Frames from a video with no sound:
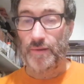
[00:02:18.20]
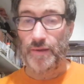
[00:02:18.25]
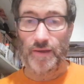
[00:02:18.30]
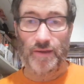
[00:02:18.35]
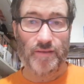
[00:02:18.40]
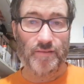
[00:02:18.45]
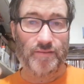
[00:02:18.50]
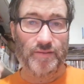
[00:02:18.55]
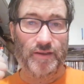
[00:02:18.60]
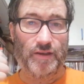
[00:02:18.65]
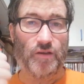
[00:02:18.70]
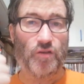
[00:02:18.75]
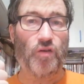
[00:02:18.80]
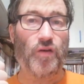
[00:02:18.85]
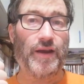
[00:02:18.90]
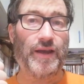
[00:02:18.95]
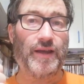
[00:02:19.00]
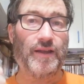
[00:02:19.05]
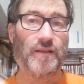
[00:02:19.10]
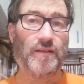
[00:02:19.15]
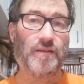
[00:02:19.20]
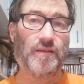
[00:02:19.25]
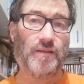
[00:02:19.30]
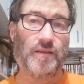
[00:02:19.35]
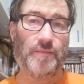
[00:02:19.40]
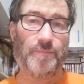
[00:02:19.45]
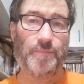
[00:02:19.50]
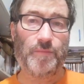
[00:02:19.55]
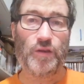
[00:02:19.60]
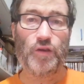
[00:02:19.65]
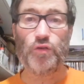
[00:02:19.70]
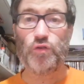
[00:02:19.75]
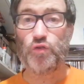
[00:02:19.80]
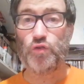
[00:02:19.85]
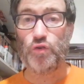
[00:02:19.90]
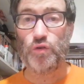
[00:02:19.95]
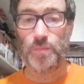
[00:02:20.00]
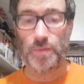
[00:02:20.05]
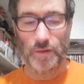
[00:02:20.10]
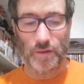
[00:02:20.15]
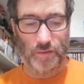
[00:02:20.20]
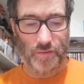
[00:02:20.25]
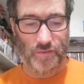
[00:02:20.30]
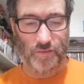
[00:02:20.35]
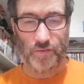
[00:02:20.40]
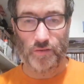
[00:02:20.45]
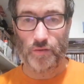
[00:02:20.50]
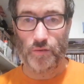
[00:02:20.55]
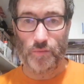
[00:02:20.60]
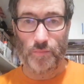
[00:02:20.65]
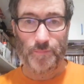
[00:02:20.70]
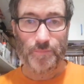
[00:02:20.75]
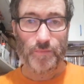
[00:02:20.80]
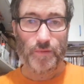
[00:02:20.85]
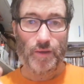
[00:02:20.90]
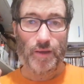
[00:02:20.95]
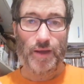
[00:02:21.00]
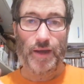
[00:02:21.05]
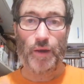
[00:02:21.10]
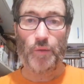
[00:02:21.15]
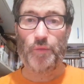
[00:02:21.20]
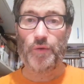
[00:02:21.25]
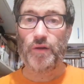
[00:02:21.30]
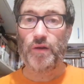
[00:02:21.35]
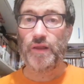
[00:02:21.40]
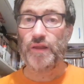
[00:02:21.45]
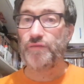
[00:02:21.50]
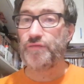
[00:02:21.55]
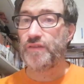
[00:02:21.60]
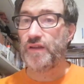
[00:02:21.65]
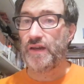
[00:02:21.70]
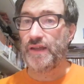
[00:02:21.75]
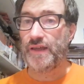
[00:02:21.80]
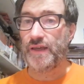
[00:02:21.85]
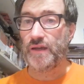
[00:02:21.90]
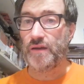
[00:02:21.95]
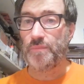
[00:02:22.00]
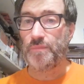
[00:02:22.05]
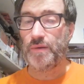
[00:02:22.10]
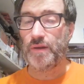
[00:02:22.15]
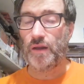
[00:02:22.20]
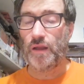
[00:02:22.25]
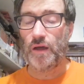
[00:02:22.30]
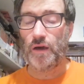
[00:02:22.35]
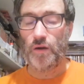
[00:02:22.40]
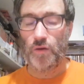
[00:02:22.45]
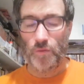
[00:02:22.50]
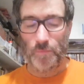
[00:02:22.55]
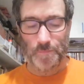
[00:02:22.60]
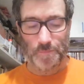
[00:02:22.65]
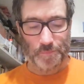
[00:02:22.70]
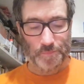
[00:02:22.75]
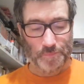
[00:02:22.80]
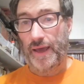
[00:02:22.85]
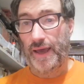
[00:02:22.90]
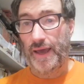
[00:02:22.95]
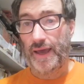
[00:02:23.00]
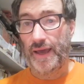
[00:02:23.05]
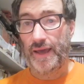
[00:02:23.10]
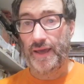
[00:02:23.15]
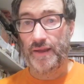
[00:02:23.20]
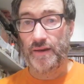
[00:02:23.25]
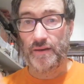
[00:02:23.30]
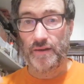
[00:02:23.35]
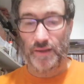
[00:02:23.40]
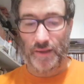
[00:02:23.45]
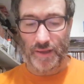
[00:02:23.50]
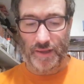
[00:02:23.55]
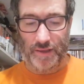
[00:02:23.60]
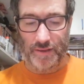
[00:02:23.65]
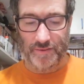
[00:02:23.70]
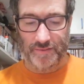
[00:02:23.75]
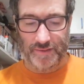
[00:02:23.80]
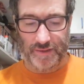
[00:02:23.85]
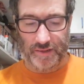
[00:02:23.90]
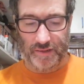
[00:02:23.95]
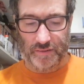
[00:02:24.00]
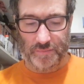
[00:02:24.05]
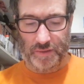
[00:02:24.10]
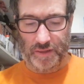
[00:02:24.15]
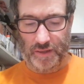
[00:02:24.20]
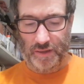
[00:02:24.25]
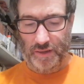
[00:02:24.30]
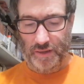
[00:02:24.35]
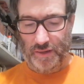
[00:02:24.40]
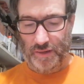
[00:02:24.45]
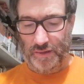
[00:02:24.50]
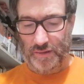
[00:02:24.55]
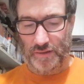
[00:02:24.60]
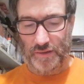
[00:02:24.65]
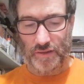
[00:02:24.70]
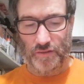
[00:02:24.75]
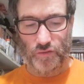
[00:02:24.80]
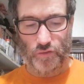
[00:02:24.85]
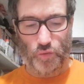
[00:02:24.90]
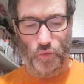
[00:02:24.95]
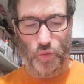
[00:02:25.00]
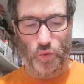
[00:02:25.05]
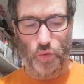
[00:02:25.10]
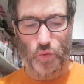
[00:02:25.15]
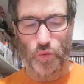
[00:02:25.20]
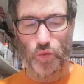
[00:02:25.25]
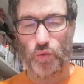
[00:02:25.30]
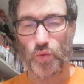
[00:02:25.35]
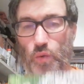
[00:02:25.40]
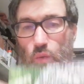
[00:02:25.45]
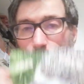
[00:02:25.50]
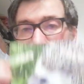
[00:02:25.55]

He's a great YouTuber, so I will leave the link below. And he sent me this cool